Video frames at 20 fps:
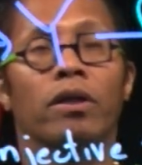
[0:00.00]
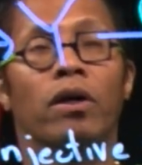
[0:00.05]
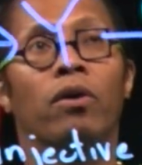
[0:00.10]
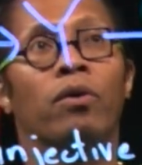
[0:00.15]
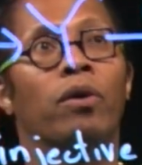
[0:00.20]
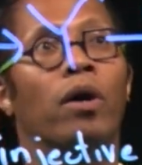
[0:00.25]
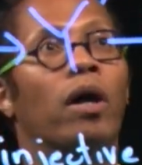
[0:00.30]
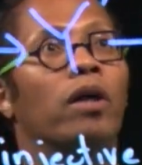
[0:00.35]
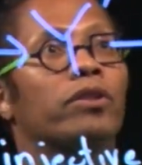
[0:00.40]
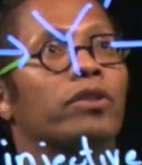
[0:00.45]
Oh,
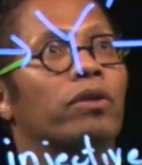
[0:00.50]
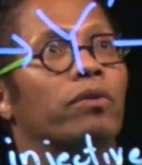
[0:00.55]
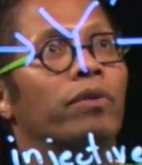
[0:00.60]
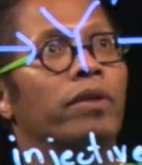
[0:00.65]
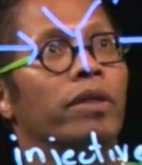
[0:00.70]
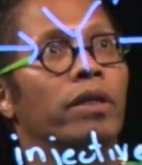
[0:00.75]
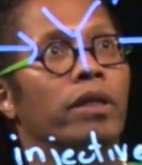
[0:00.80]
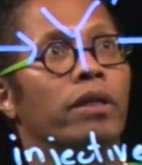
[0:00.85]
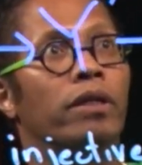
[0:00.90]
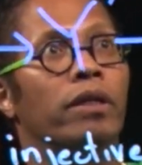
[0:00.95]
also we
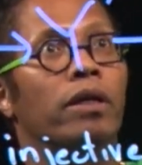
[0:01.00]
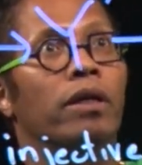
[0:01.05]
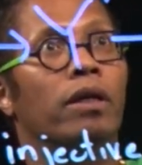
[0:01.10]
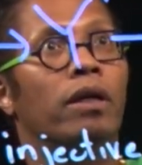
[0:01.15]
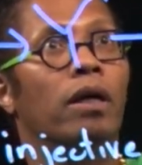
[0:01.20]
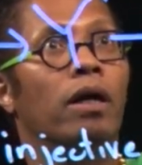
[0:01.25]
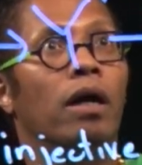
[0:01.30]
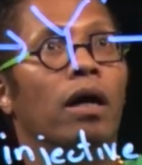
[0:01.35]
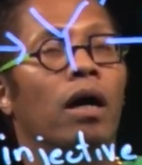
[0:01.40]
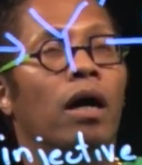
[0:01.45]
need
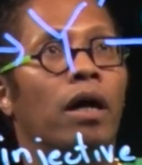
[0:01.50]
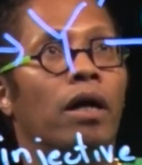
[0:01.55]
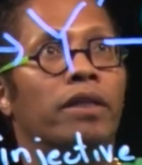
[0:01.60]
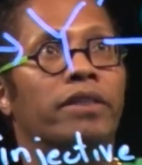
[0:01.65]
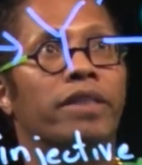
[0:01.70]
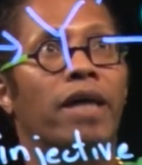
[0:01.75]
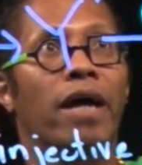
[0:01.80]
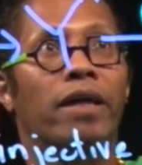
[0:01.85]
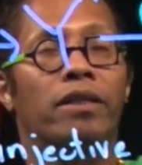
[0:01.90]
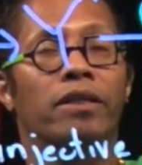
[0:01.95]
uh,
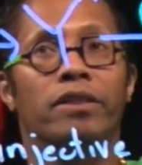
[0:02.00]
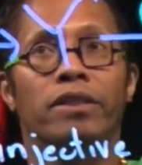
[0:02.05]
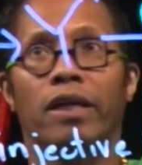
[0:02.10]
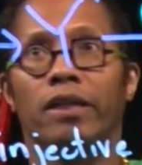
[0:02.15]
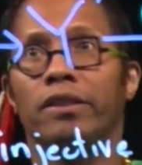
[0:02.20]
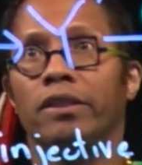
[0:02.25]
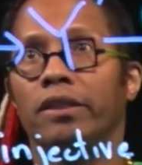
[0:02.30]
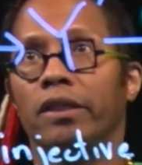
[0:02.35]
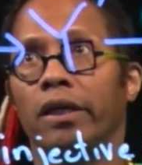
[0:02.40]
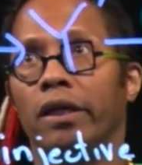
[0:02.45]
exactness at
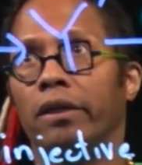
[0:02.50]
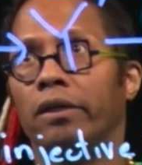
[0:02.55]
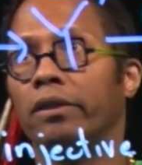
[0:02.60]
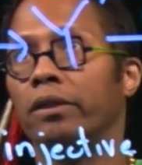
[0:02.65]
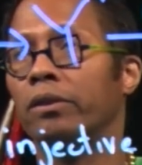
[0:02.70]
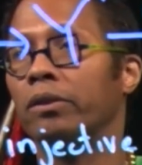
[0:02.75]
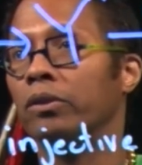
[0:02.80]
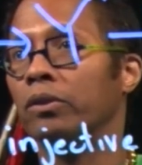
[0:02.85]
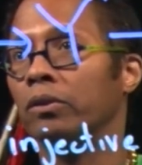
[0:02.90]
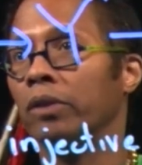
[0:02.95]
Z to
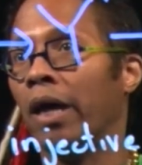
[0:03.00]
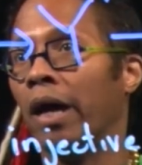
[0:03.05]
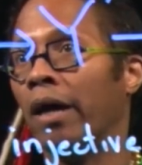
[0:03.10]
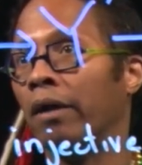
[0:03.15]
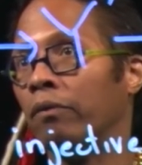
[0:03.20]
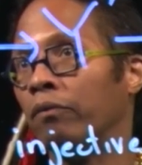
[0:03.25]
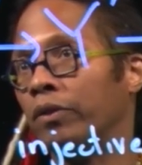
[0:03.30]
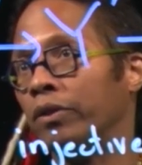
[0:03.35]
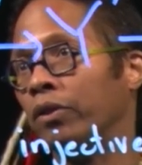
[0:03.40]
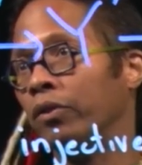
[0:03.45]
do that,
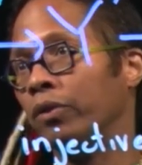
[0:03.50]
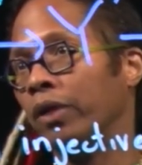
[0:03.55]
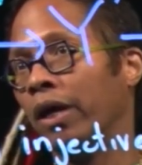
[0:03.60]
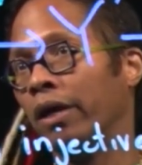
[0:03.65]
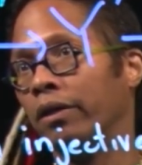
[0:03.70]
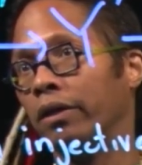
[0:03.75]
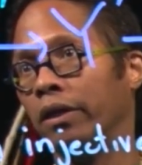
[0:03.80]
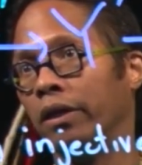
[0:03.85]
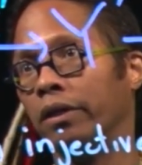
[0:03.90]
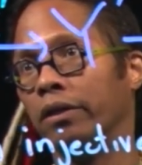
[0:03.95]
and we do not
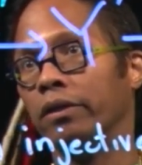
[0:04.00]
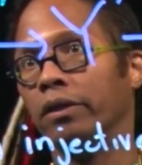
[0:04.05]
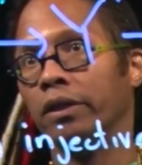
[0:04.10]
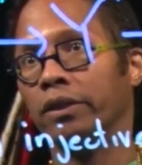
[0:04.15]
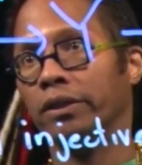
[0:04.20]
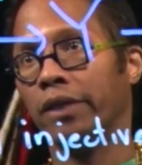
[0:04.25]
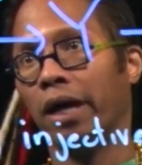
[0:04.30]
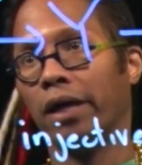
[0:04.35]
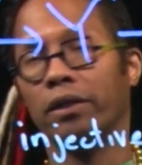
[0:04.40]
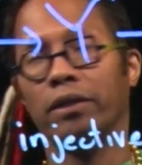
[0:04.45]
need
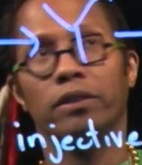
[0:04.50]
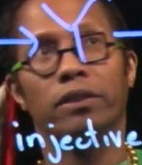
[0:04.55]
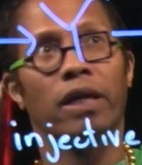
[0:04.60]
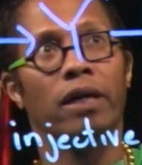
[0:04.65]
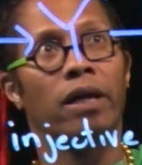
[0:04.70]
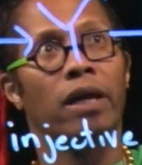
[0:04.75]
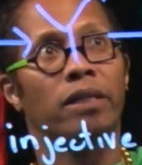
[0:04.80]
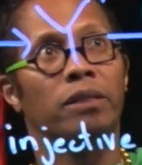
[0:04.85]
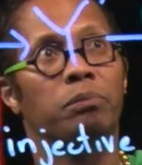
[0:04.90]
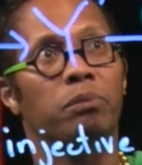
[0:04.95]
exactness
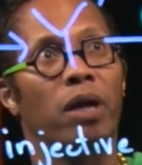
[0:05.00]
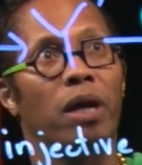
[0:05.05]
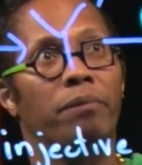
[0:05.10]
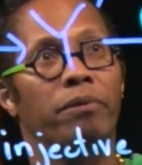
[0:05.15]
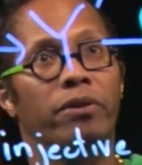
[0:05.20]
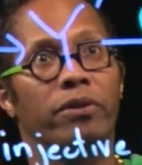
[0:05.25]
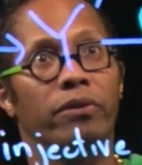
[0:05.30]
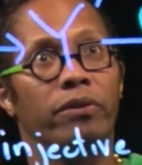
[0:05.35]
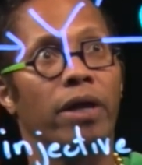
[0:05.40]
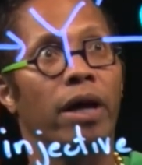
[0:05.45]
at X prime to
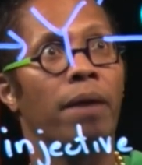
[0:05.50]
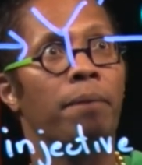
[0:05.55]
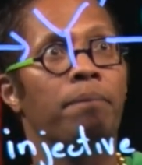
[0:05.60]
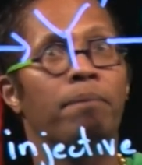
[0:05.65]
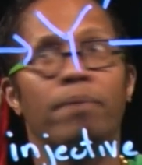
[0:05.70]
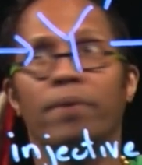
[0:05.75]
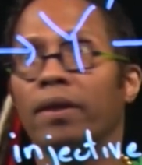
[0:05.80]
do that.